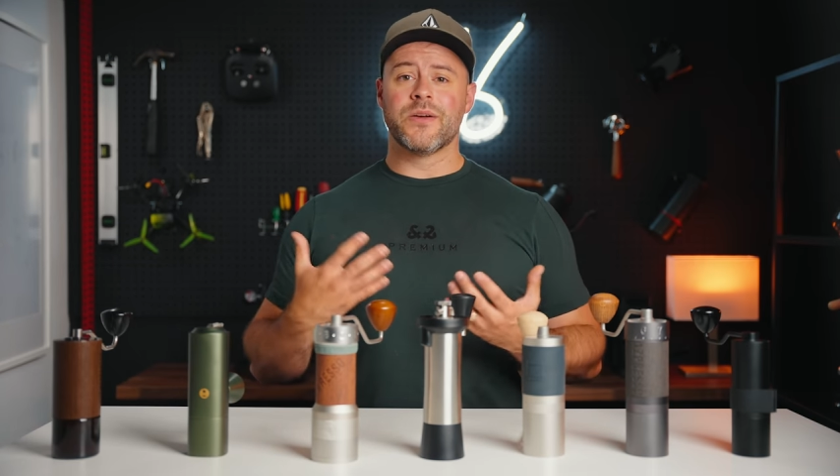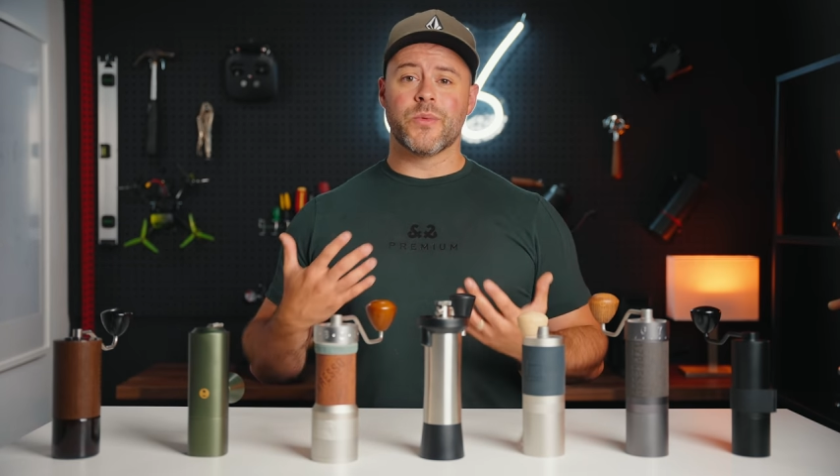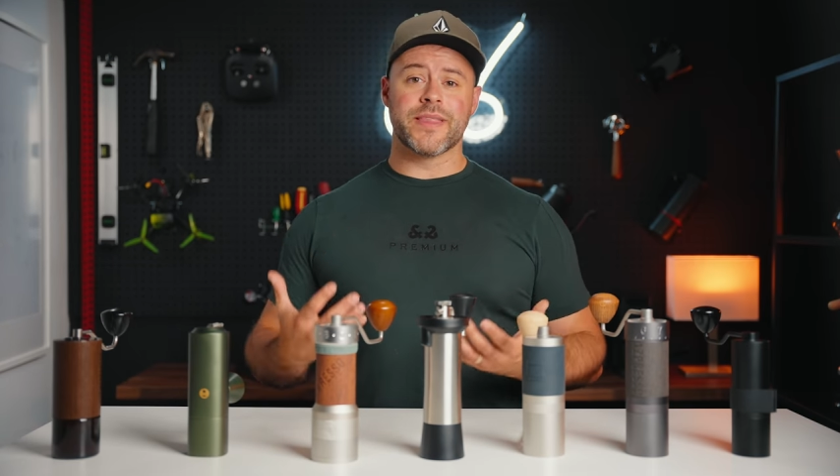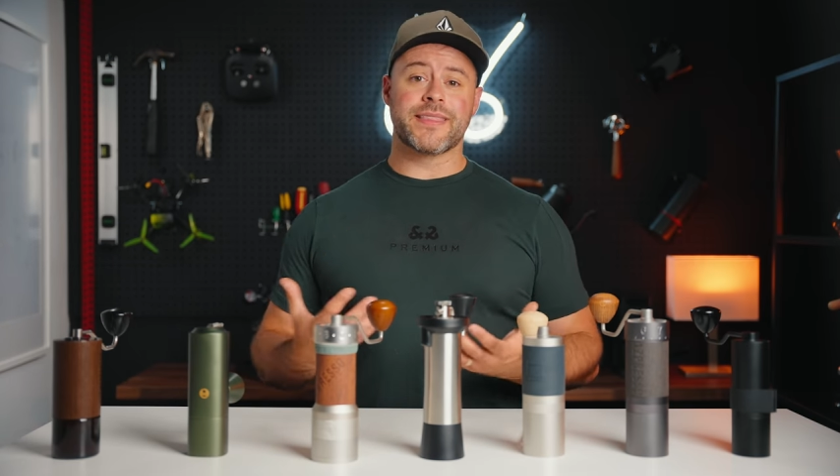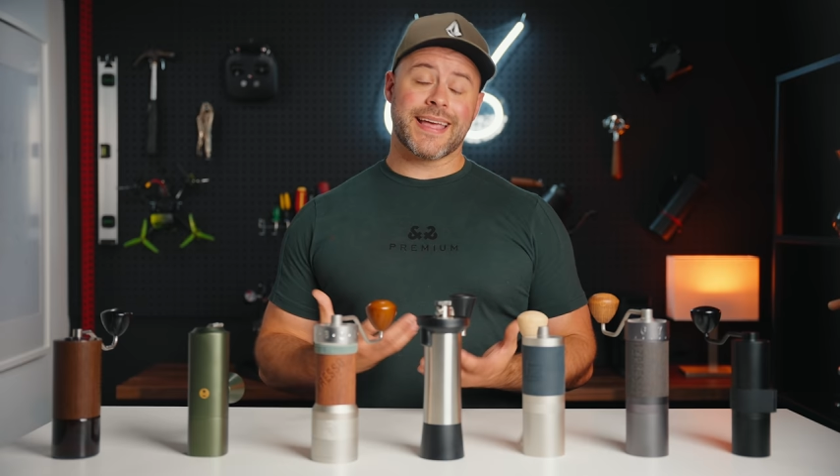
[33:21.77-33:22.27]

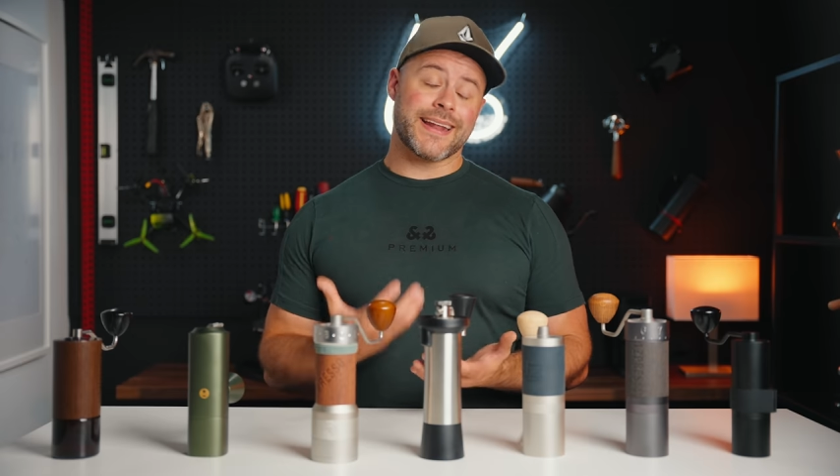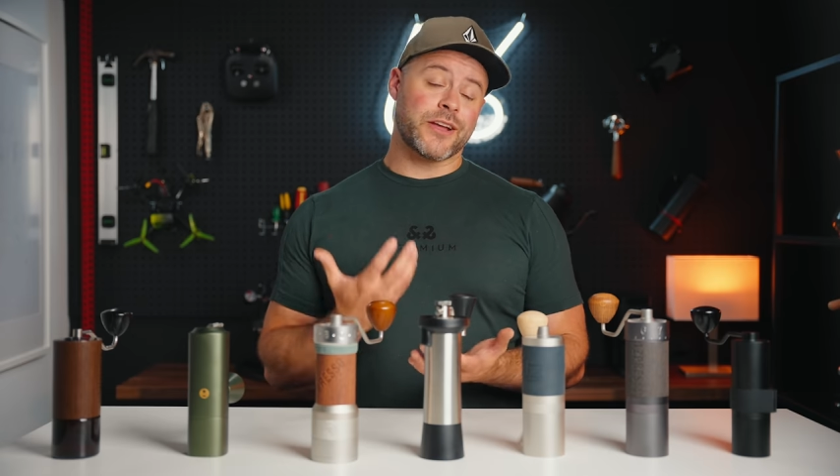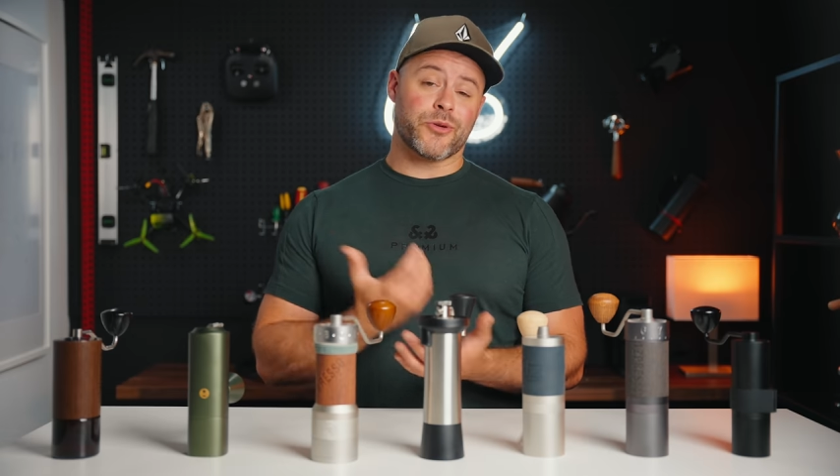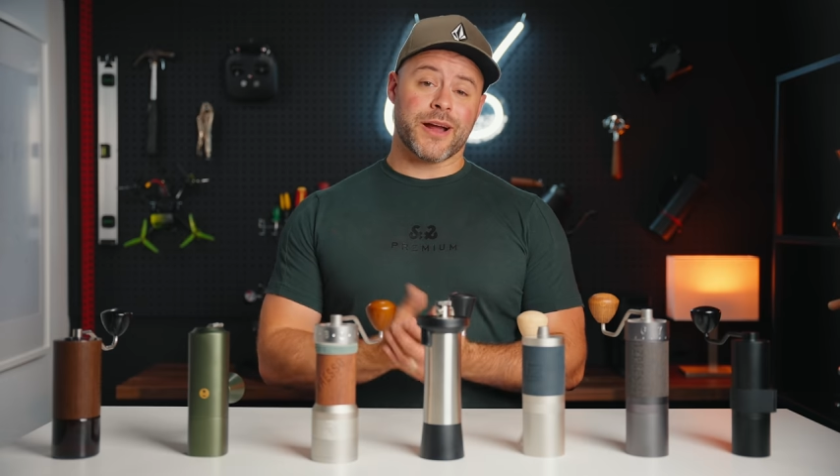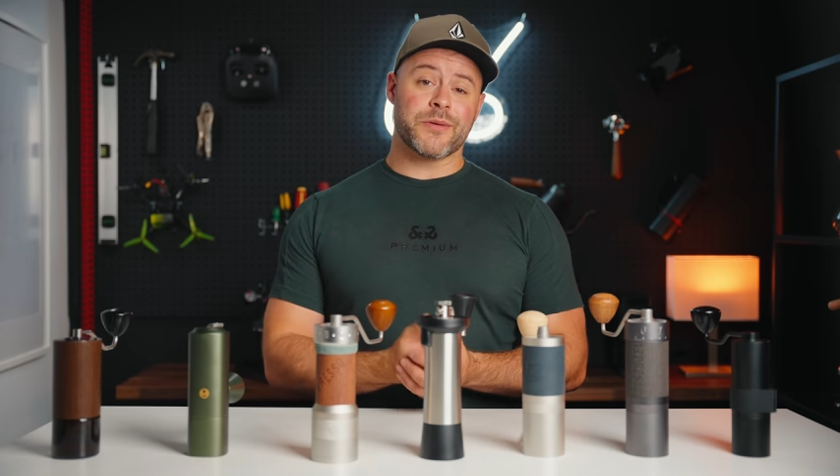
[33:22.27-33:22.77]
with
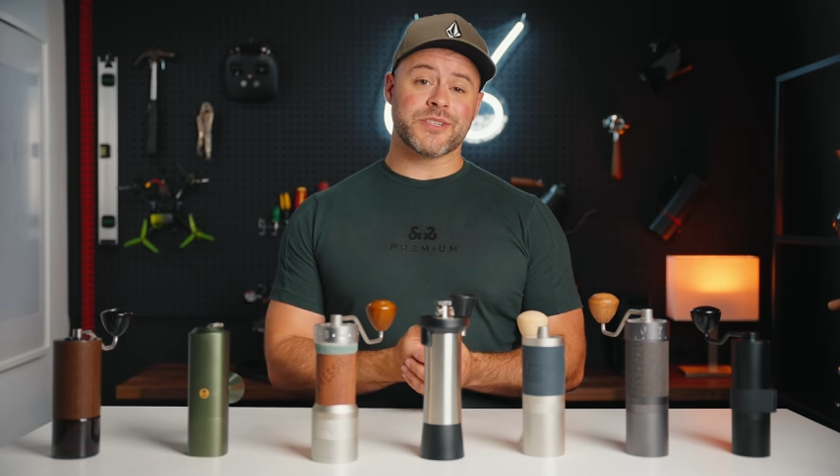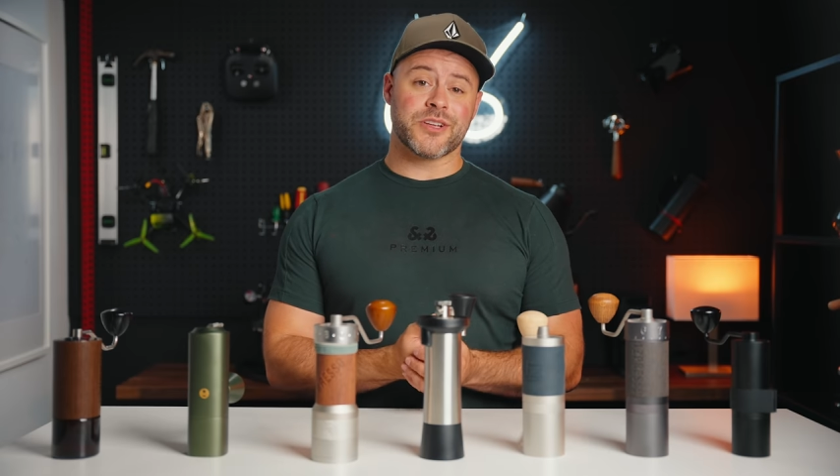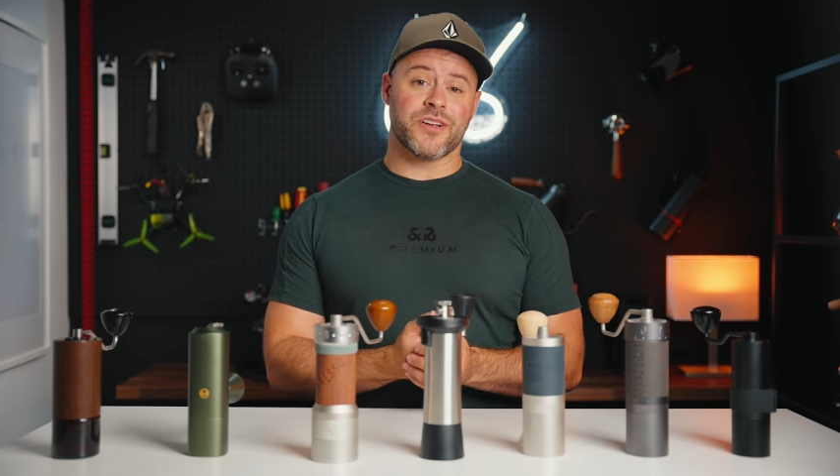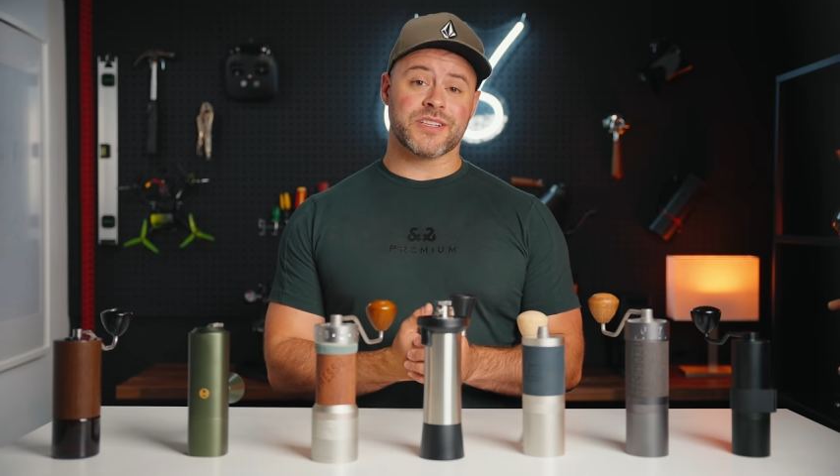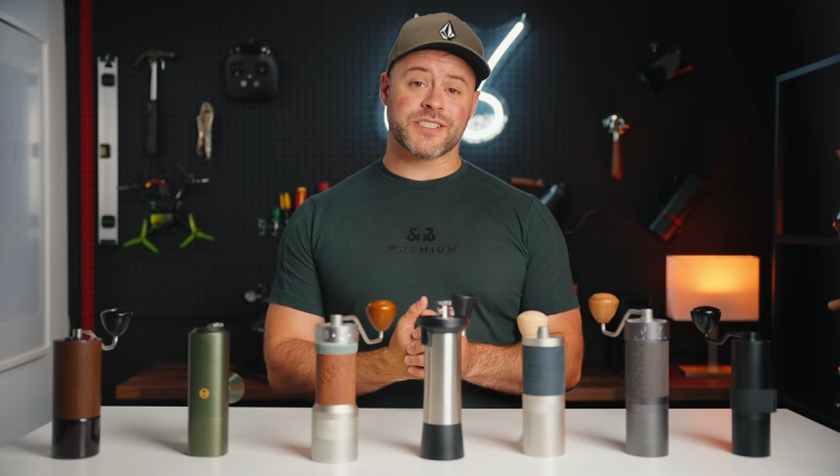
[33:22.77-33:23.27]
getting great
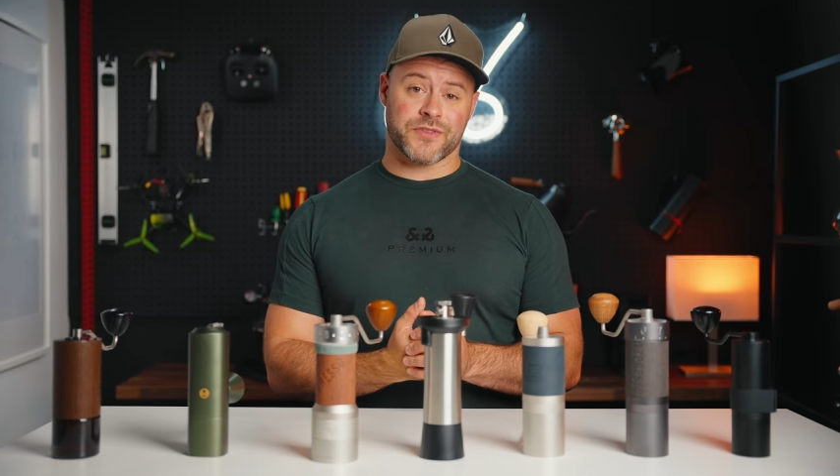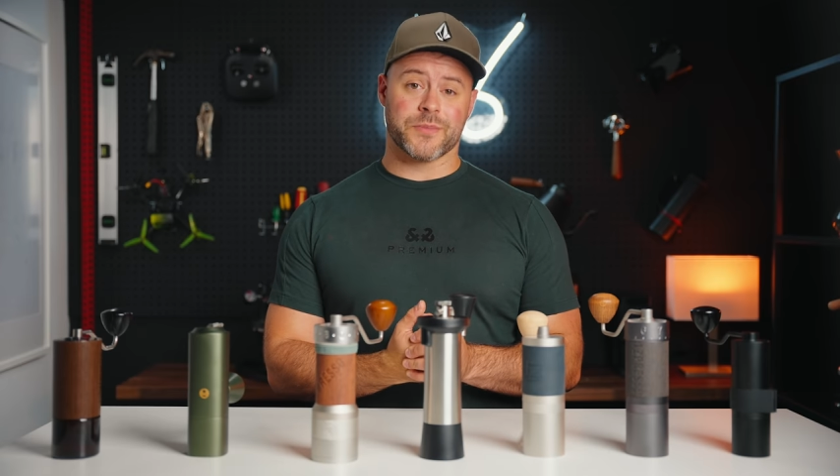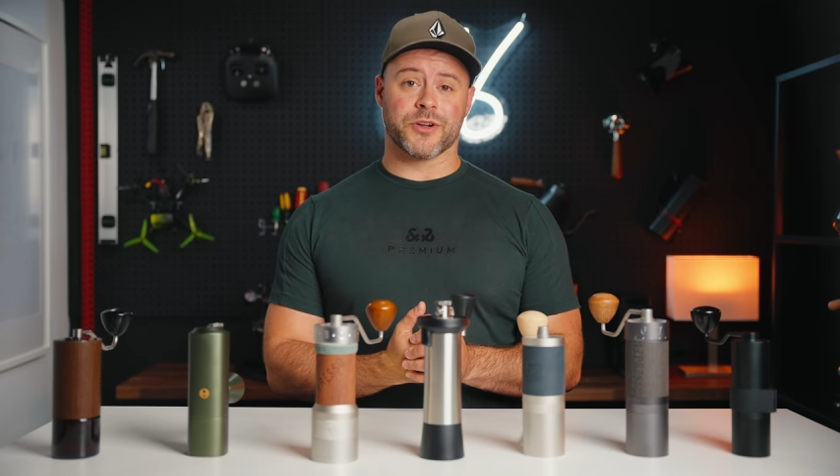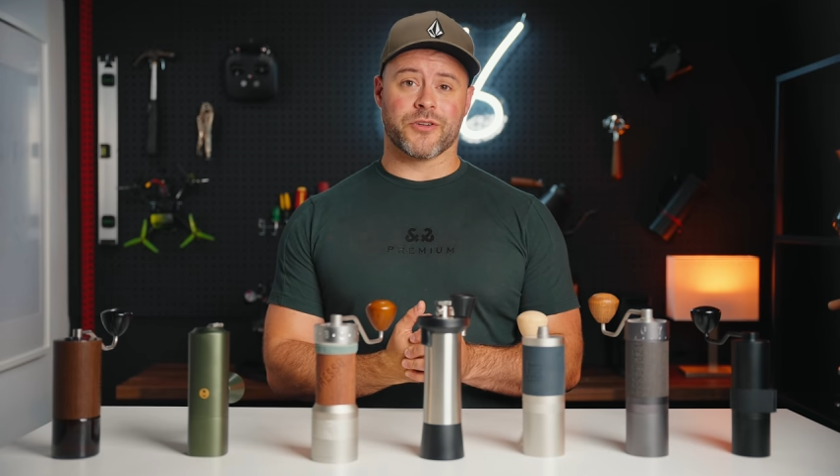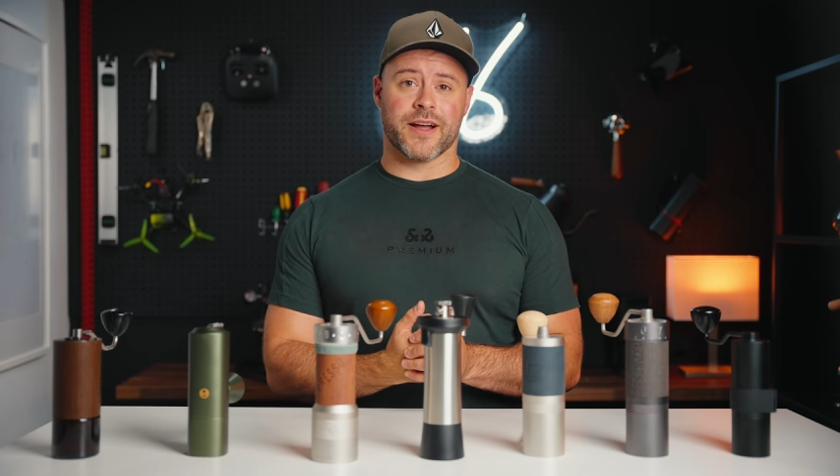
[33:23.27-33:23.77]
results from
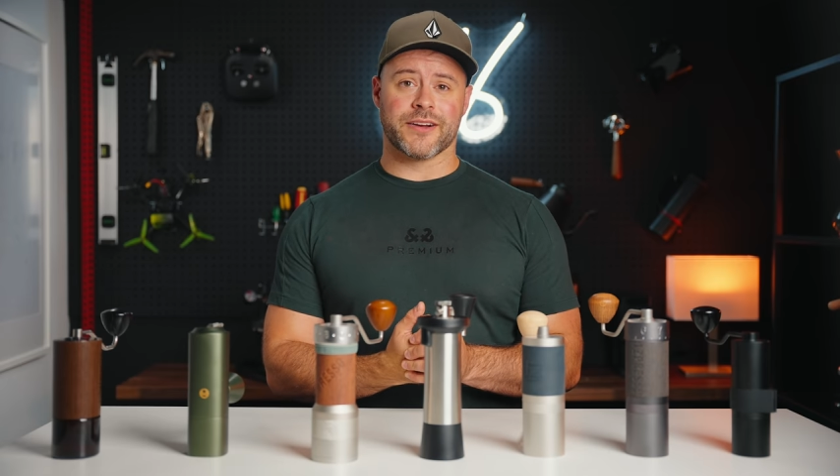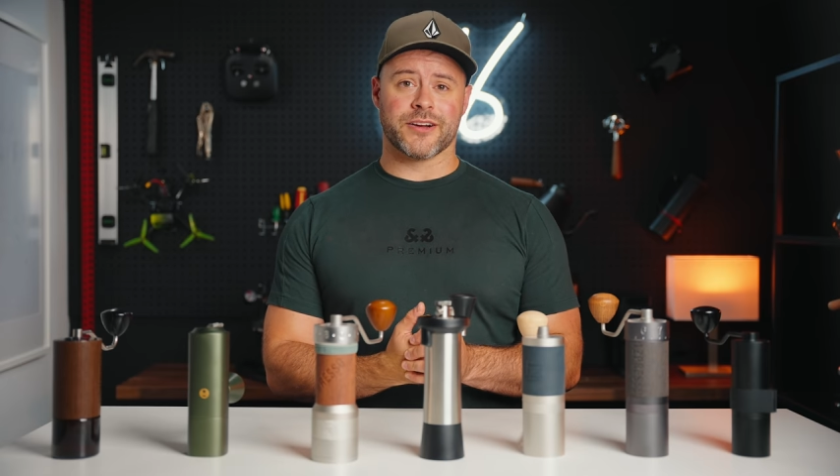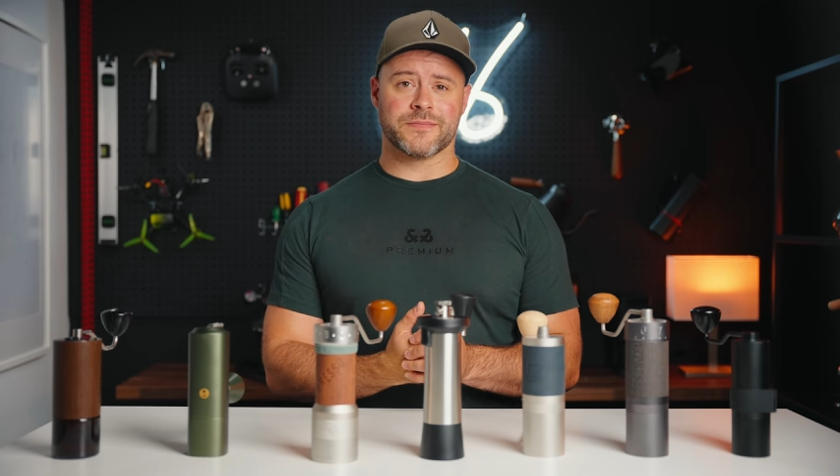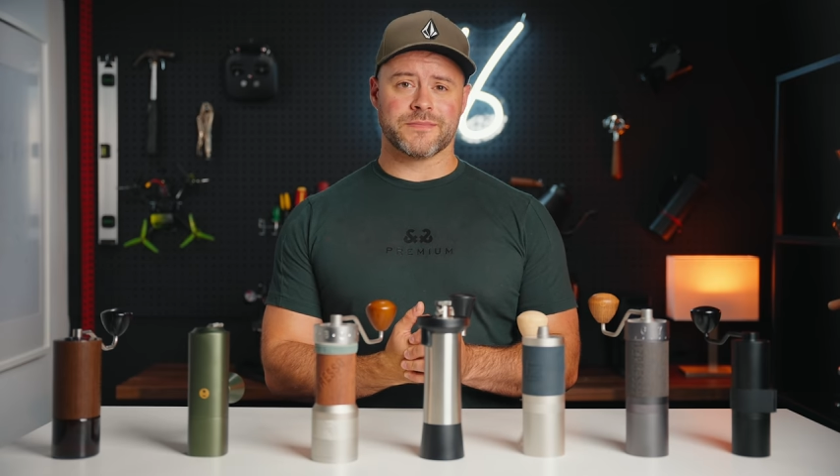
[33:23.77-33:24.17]
their grinder.